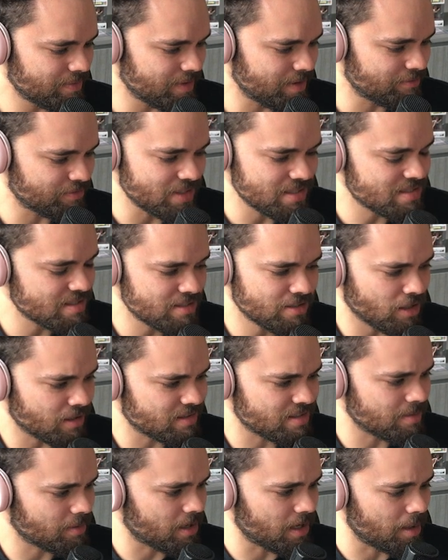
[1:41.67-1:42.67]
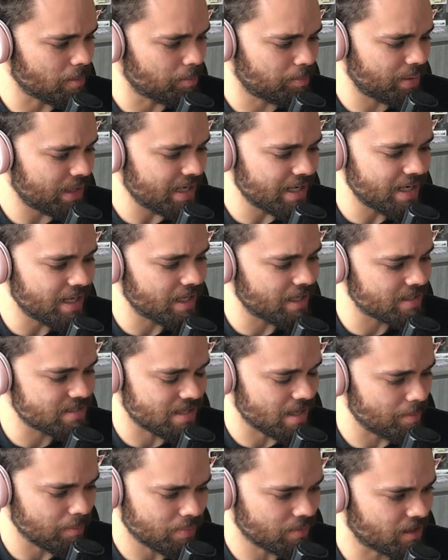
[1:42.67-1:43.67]
If this is not some kind of
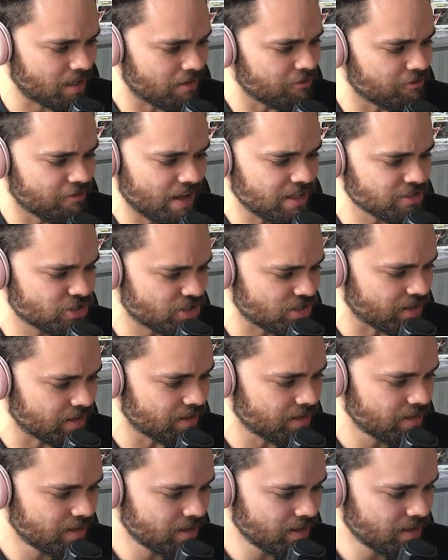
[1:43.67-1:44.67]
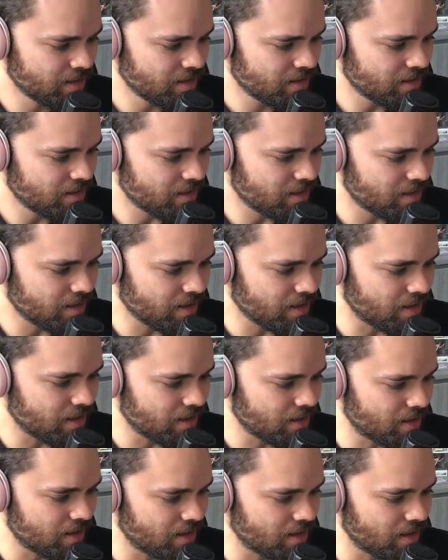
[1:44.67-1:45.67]
BDSM convention,
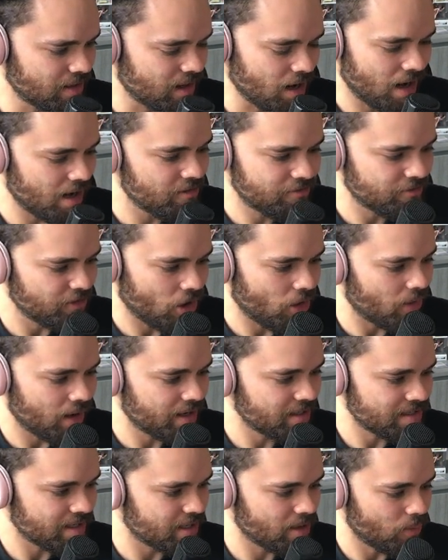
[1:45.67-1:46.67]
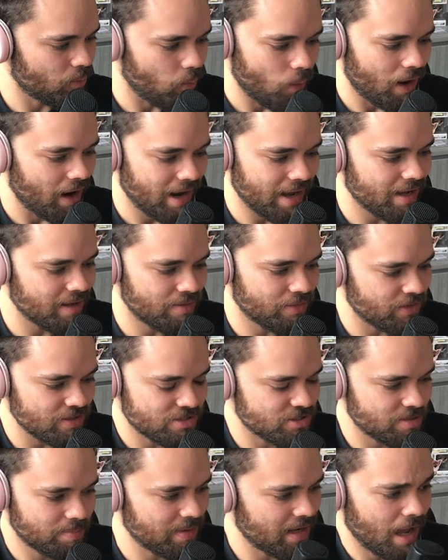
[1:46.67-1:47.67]
I have no idea why this
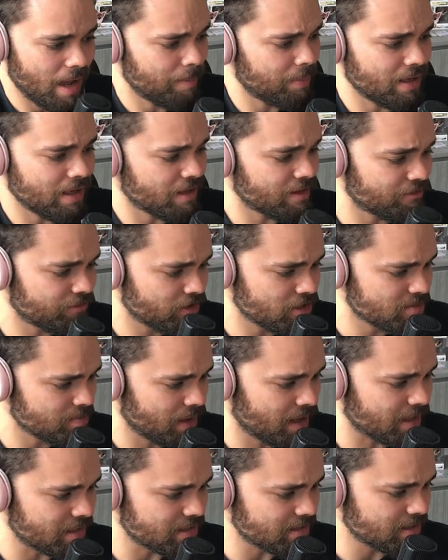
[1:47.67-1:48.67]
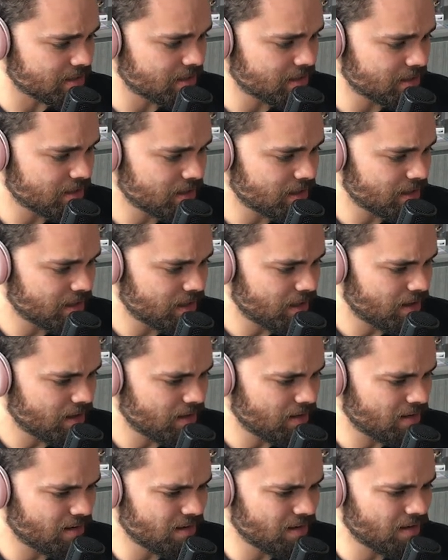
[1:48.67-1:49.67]
should be happening in the first place.
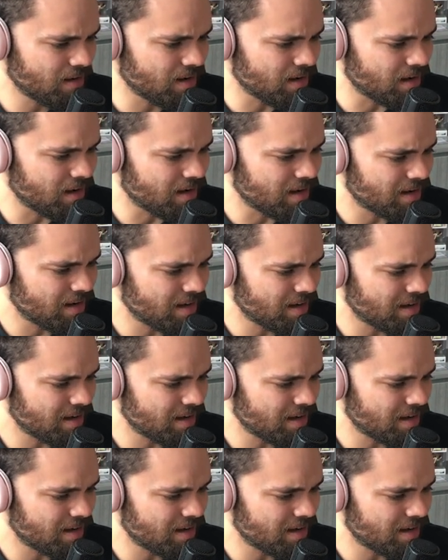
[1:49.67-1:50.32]
Oh.